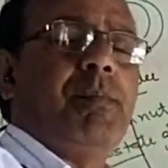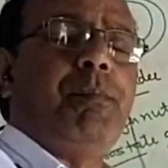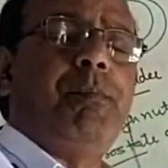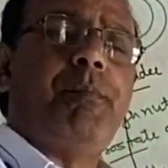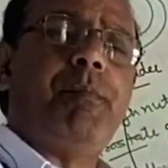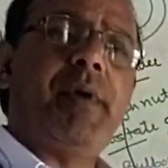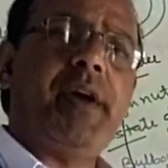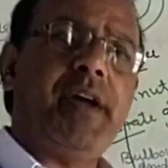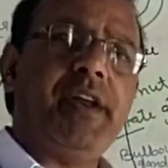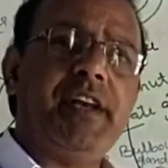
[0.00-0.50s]
of
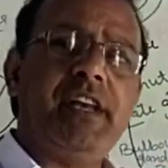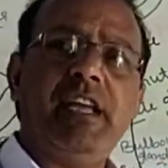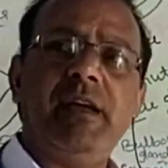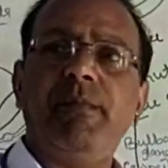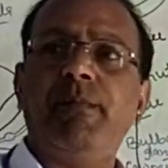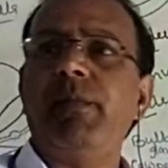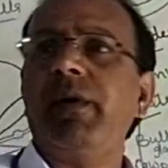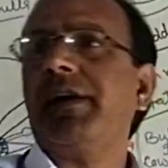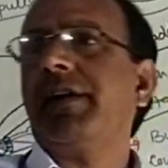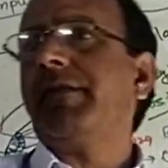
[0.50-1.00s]

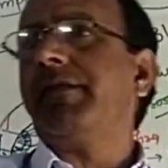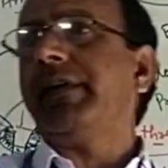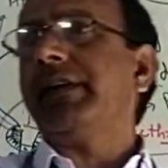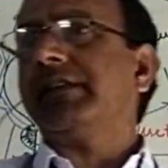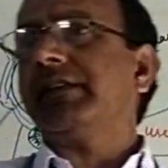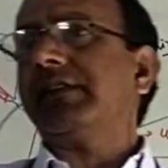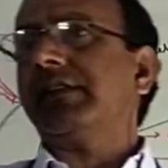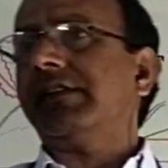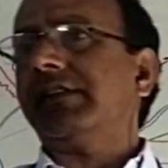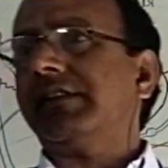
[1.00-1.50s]
many blood
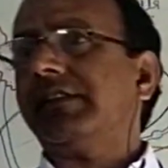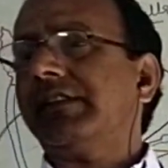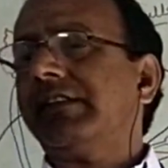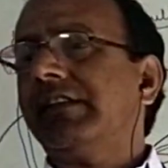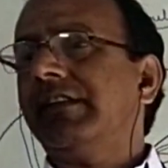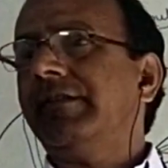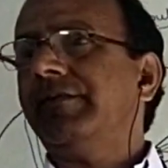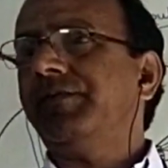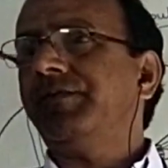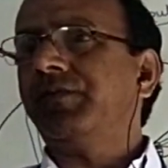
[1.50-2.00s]

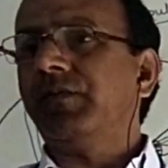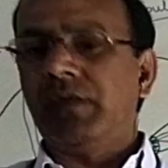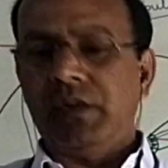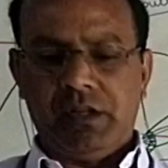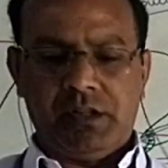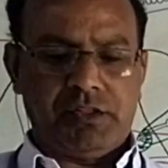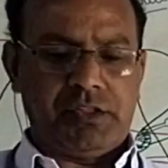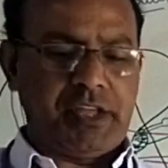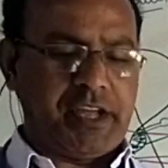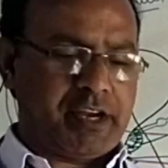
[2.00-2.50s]
vessels.
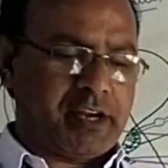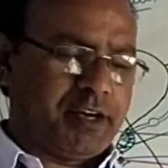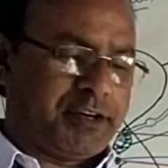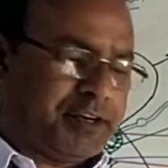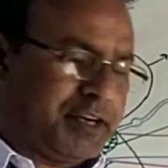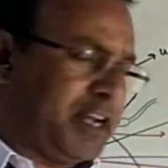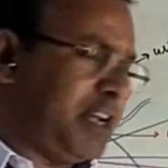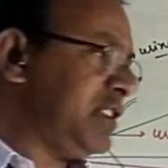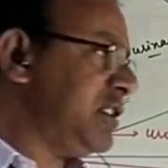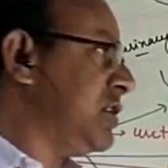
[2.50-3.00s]
They
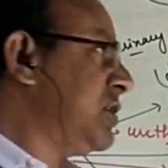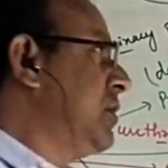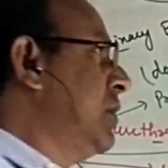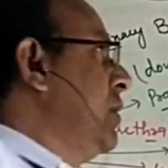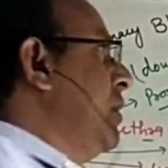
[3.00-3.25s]
contain